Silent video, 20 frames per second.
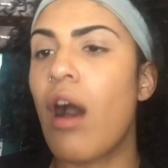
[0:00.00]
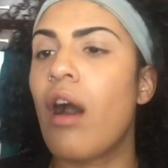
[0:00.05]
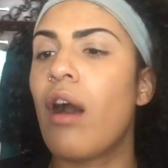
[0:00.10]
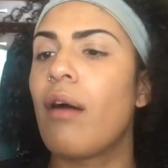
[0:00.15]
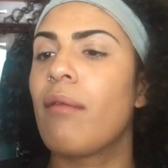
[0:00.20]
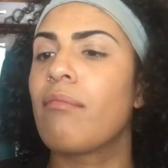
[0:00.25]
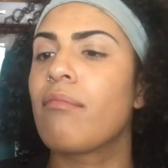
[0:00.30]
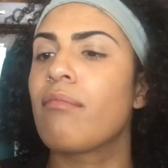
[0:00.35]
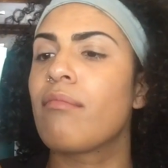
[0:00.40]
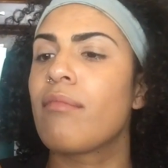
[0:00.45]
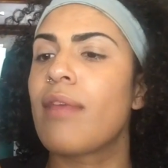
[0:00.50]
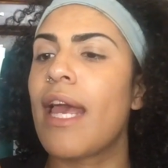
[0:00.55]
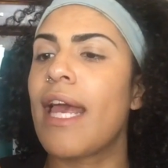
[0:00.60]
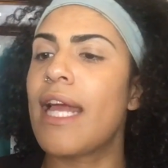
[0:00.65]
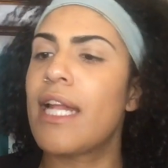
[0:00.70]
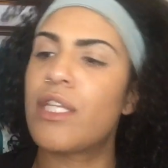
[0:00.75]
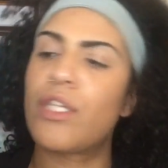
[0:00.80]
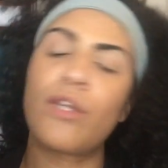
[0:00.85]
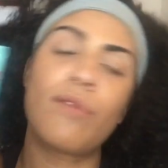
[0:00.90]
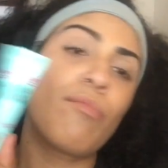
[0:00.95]
Yeah,
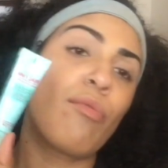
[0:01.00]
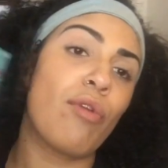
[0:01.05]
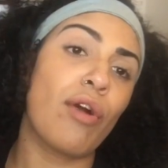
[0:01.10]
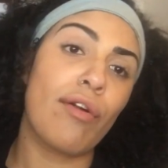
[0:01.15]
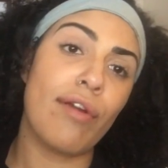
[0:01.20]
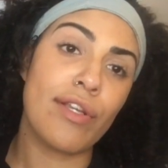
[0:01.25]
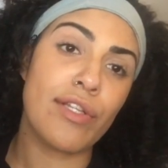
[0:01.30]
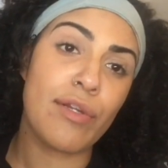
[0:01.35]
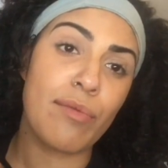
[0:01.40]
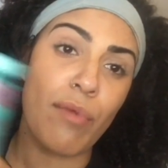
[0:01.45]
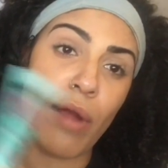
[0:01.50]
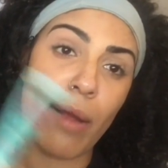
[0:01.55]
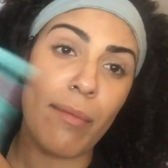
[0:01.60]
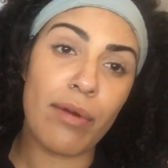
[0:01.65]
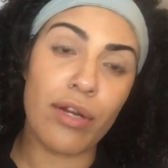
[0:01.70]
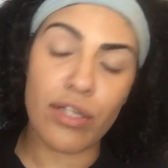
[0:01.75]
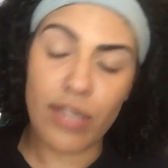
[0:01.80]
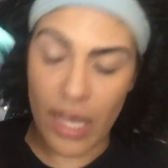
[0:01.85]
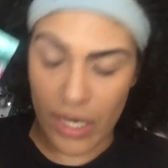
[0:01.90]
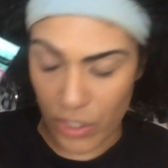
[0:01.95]
Instant Pore Eraser
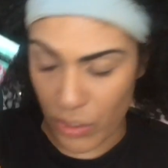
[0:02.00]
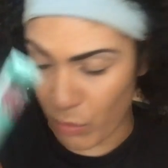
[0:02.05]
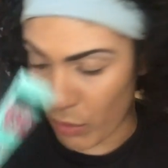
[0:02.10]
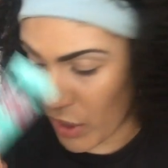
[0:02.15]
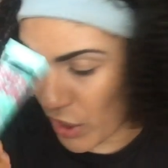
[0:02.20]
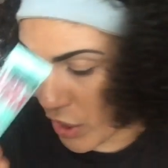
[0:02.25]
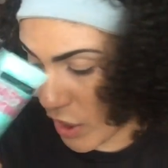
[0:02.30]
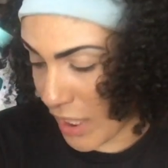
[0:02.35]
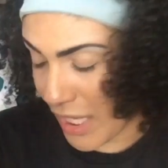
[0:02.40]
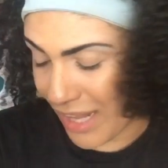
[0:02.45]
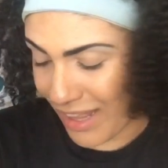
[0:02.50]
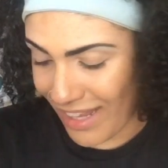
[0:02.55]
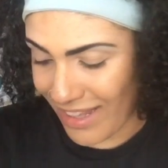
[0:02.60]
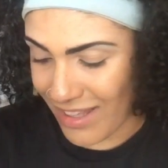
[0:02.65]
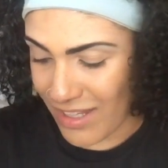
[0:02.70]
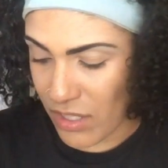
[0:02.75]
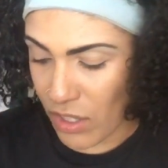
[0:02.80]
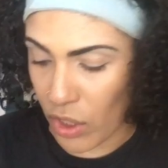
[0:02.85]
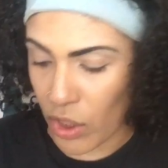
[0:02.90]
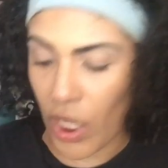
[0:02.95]
Primer. It's actually really good. I like
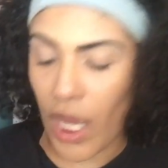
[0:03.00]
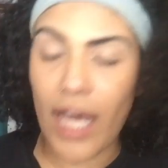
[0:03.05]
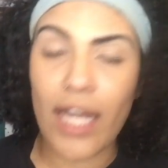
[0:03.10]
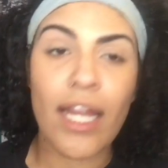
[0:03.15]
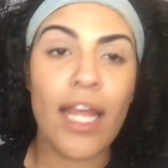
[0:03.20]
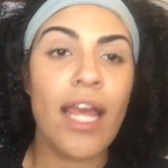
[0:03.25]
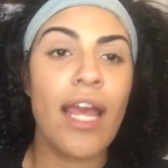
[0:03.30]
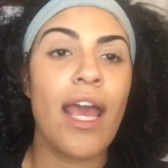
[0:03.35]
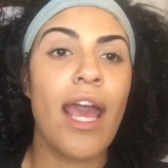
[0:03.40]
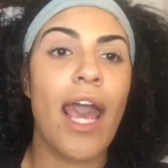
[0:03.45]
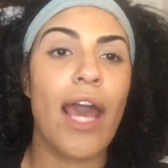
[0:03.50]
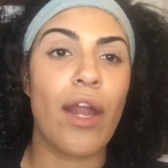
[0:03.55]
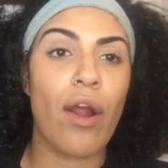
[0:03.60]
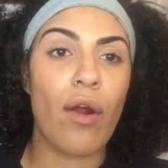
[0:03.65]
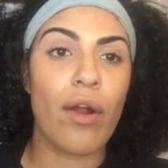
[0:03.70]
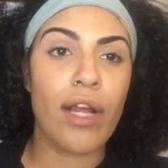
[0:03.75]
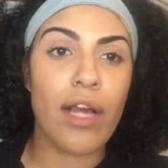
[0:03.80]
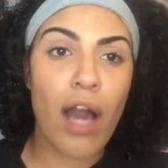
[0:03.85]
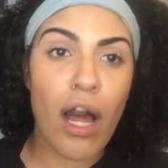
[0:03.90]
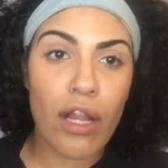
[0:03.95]
this a lot. And I
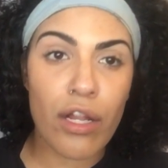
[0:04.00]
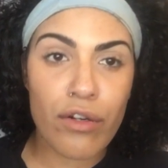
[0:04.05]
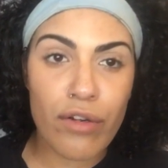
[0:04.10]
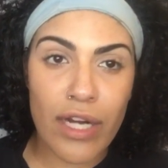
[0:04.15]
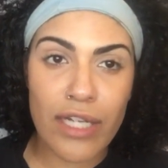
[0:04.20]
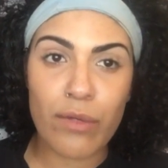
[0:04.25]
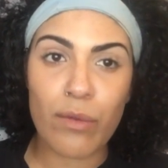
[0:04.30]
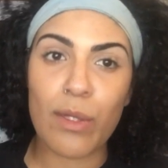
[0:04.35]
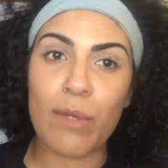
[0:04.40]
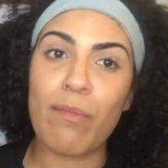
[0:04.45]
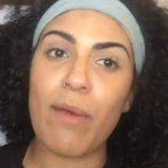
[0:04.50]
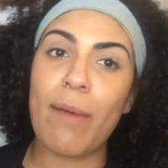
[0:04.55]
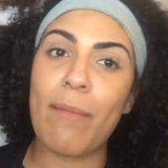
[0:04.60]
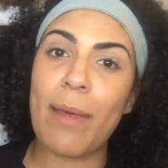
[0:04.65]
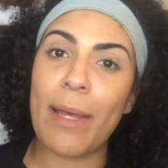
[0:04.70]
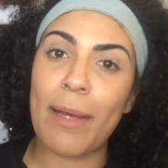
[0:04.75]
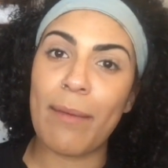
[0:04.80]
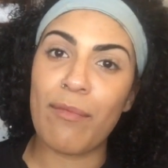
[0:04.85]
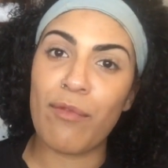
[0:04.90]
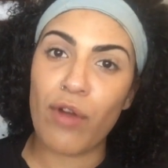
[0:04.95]
already color corrected with my
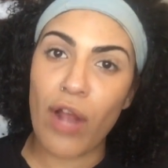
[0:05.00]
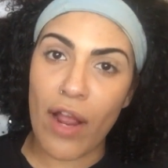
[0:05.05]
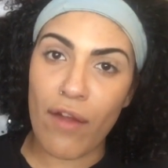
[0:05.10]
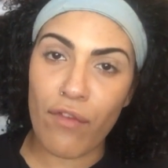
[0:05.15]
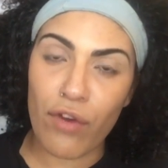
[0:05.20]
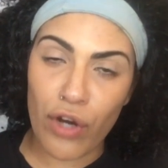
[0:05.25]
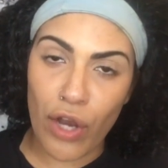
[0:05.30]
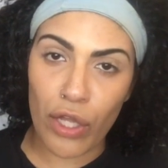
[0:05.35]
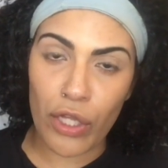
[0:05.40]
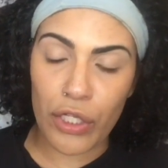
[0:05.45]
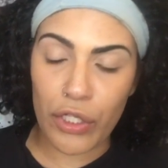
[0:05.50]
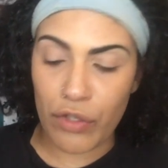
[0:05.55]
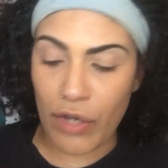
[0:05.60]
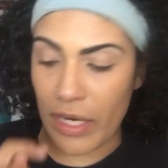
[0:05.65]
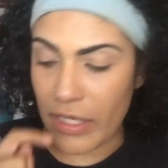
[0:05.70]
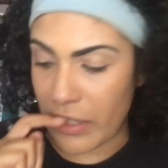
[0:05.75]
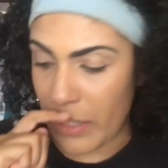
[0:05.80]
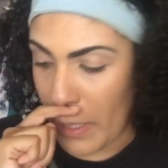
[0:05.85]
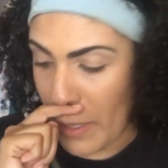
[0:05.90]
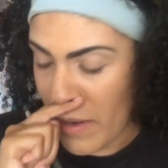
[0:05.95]
Makeup Forever color
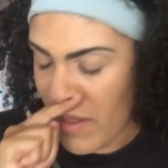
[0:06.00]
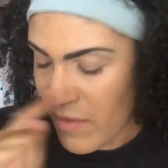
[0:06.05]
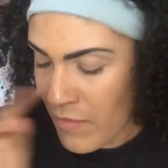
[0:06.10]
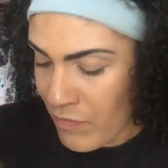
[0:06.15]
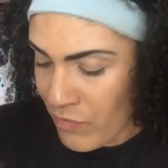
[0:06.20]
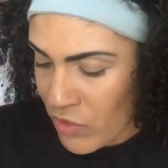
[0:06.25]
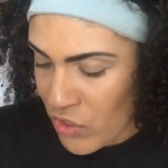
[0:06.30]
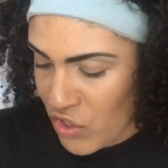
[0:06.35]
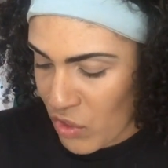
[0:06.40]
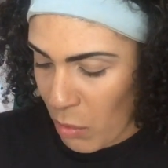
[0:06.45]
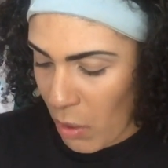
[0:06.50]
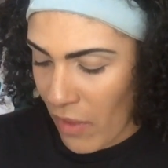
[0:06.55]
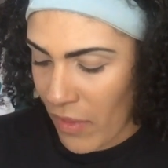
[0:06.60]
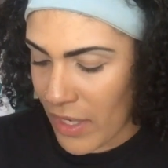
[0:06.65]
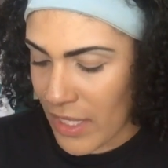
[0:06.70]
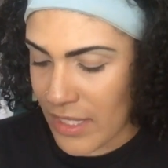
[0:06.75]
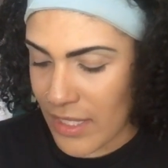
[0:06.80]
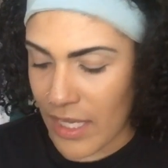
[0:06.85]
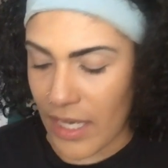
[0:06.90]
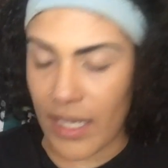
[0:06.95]
corrector. So while
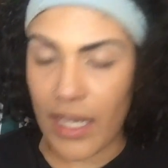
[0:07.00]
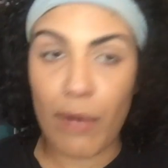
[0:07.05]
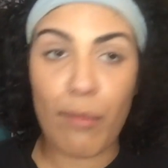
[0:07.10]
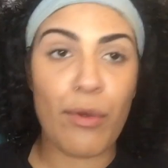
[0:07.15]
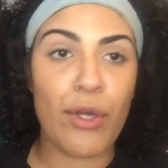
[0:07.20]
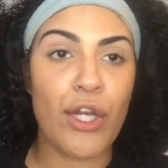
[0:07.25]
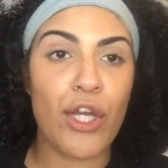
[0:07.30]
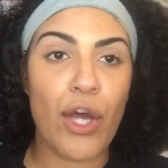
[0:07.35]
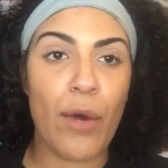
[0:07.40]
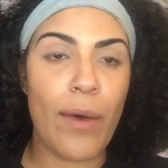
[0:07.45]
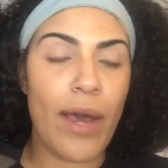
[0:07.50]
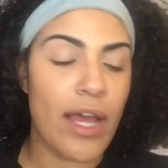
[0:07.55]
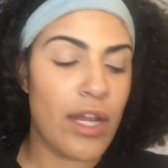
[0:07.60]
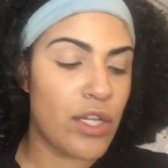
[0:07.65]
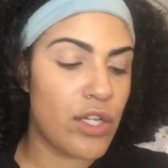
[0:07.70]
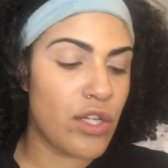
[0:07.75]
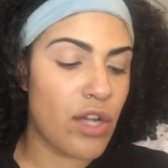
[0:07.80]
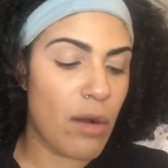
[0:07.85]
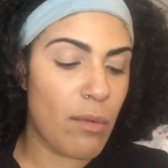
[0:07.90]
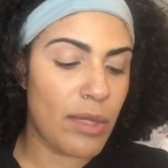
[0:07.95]
that is sitting in, we're going to go ahead
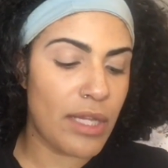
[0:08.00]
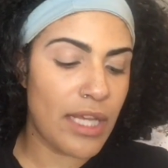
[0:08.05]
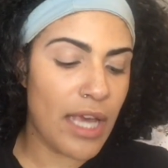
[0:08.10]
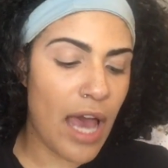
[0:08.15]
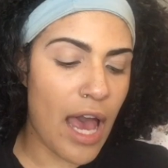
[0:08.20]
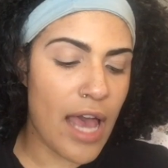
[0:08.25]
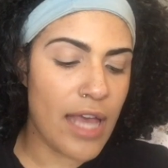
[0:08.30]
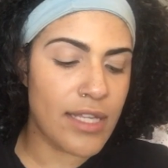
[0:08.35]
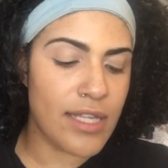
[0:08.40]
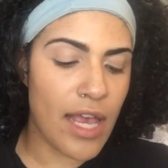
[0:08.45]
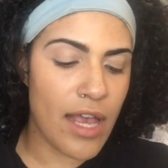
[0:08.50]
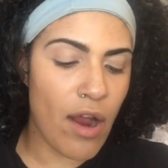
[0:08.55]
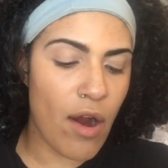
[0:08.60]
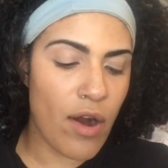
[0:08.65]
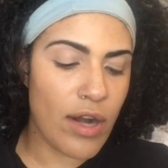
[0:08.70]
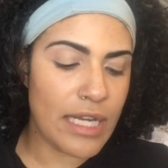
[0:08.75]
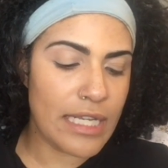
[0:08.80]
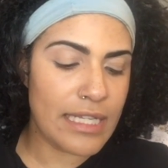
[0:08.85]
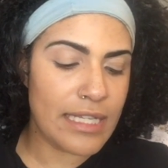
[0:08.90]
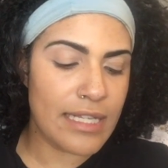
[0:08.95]
and start with the eyes. I
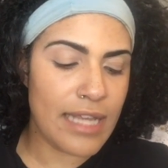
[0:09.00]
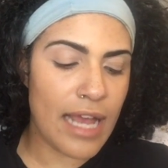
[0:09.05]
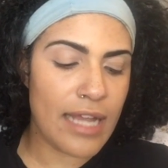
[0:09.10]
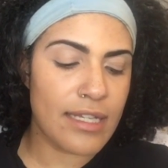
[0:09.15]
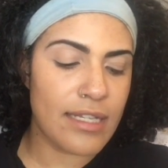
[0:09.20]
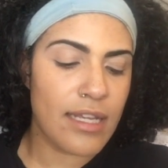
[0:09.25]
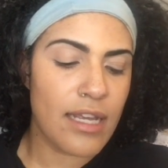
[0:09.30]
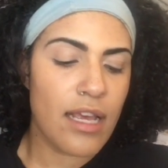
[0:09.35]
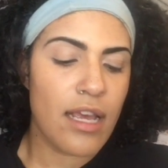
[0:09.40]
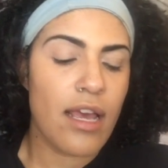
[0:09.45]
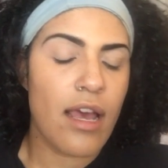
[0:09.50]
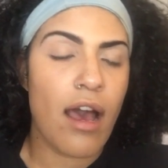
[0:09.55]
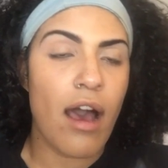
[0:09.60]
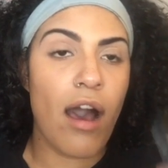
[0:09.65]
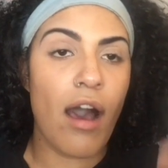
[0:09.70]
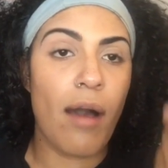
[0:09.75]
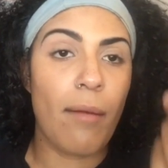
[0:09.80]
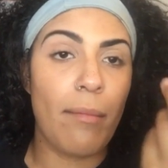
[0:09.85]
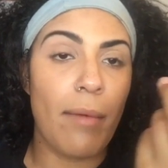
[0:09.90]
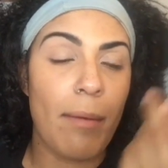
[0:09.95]
already set
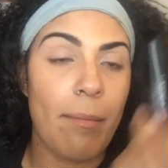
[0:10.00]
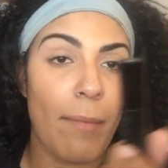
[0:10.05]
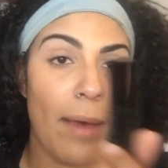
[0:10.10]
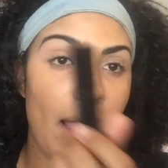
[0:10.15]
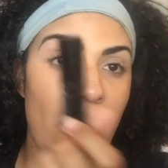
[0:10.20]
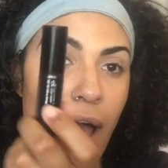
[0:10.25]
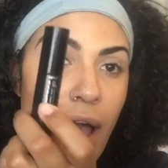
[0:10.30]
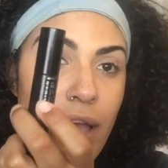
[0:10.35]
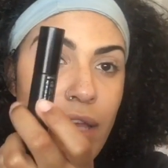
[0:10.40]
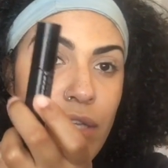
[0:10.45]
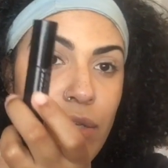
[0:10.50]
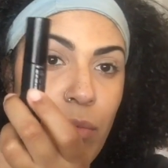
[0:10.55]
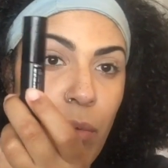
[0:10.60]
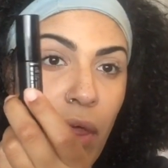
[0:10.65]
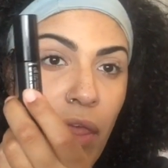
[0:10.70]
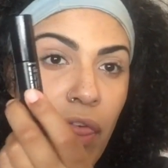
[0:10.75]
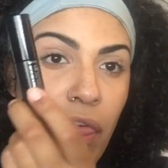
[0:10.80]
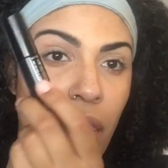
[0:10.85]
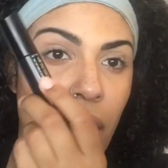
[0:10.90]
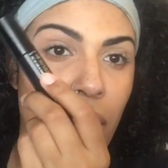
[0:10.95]
my eyes
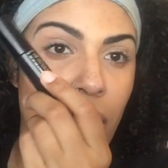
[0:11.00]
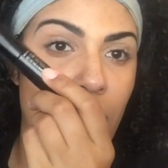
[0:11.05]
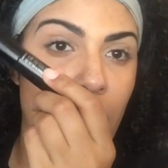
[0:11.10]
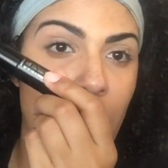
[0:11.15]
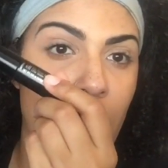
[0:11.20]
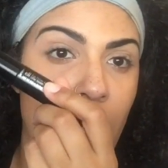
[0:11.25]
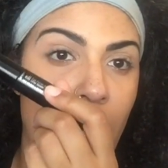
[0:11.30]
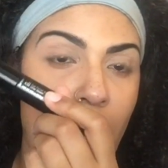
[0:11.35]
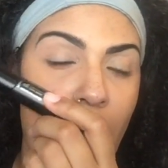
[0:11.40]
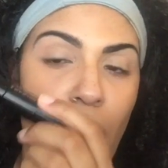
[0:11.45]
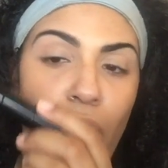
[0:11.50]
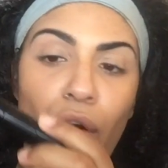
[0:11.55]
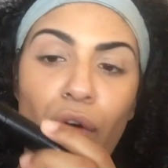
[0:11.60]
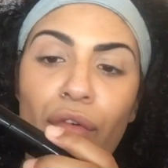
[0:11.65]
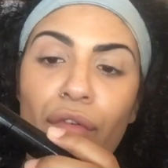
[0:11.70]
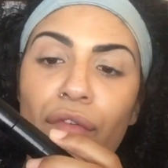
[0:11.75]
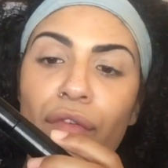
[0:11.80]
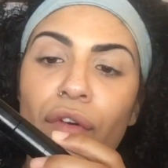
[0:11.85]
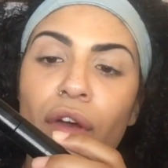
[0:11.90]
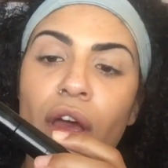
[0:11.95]
with the
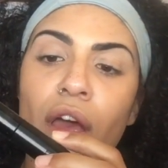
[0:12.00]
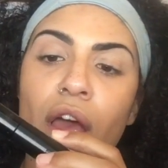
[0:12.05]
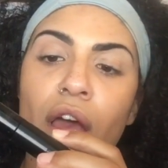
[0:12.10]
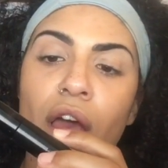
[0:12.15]
e.l.f.